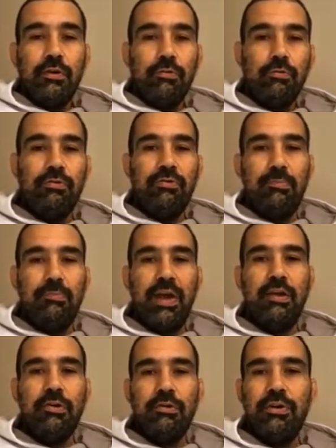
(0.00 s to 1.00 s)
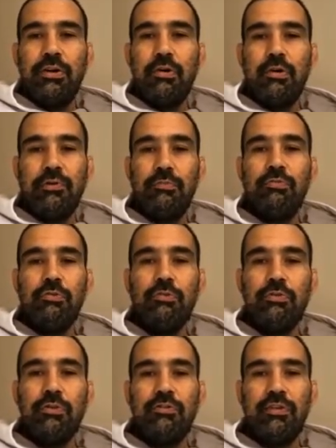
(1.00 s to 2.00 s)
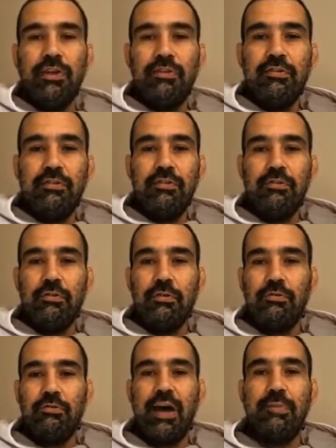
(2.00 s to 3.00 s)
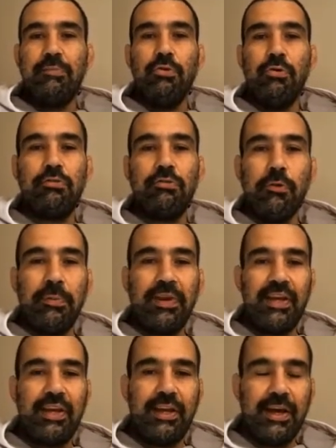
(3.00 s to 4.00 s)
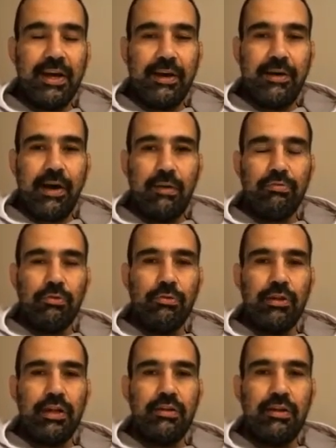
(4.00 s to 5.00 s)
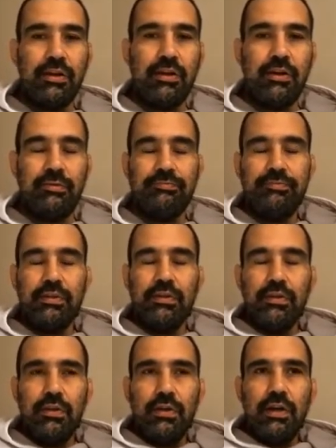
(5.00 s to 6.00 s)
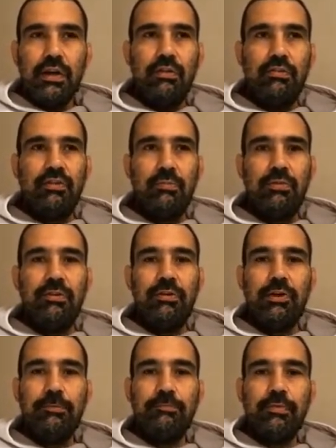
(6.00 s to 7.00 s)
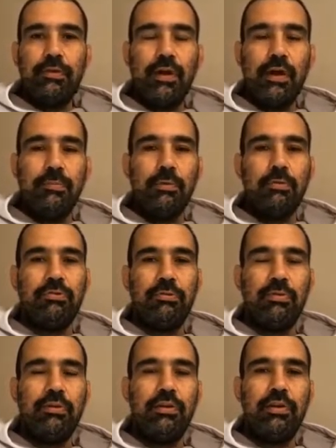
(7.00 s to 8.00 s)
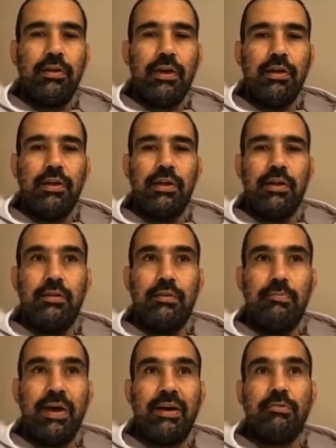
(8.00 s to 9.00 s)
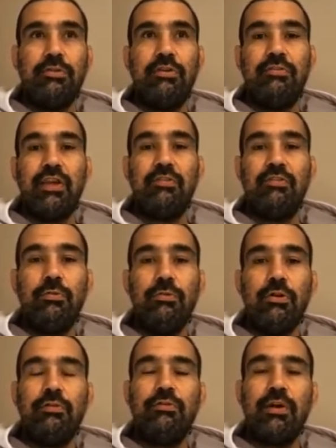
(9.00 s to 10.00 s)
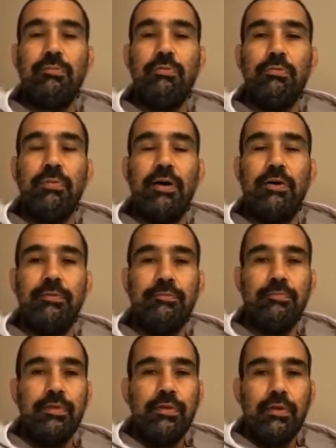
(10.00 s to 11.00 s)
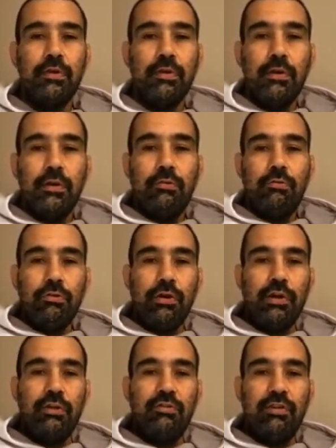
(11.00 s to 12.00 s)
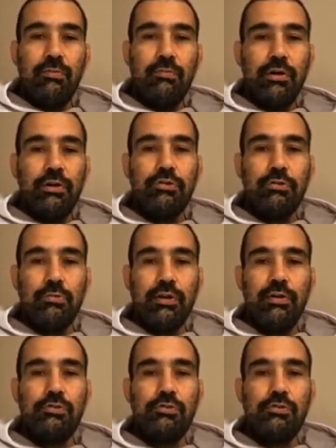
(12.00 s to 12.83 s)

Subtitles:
who is the main owner of Absolute these days. So Simon was opening Absolute in CBD, Melbourne CBD, and back on these days he was a blue belt. So he needs someone to run the